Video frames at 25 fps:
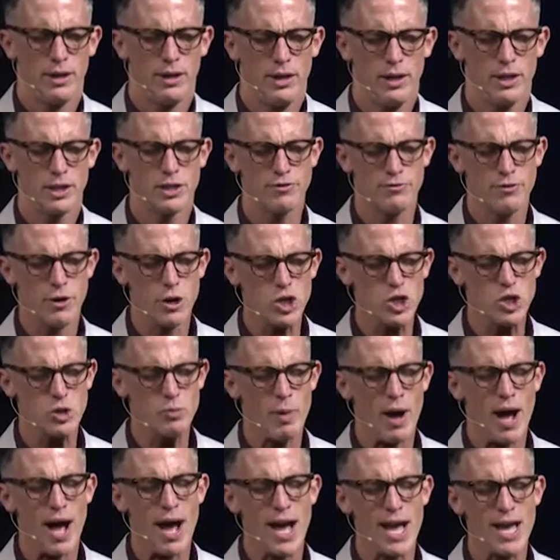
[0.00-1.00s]
It's
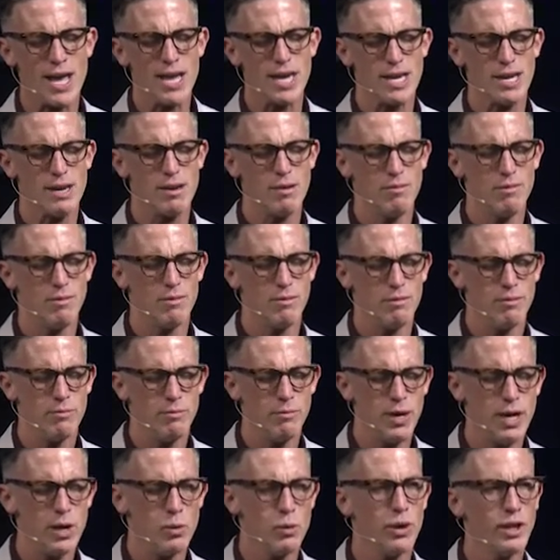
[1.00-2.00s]
first by
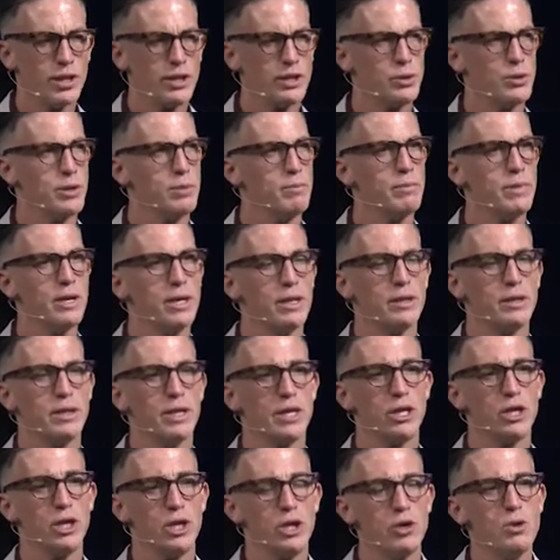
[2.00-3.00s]
being willing to admit
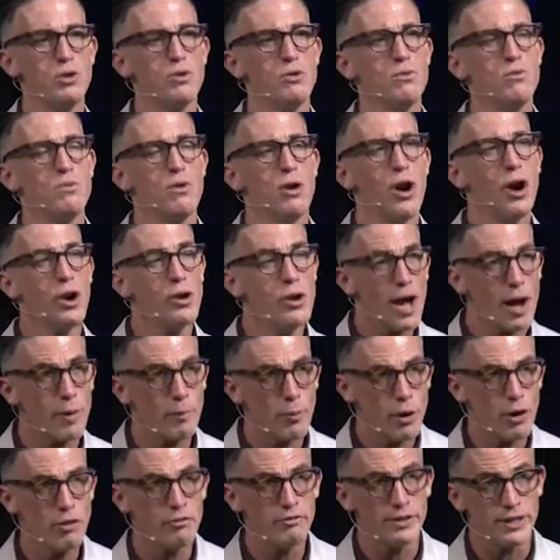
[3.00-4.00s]
that you are not
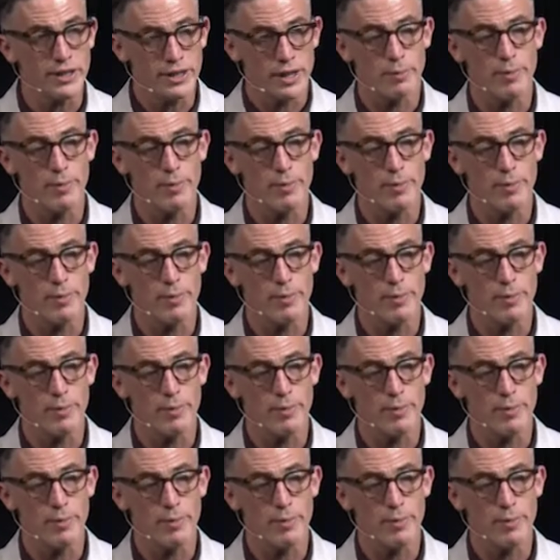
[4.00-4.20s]
perfect.